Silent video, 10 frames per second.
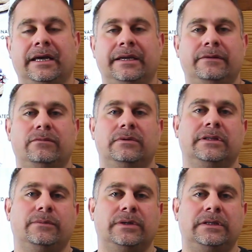I
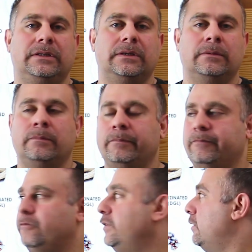really would
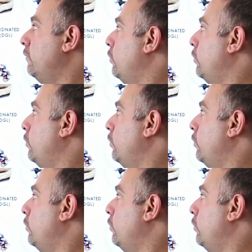veer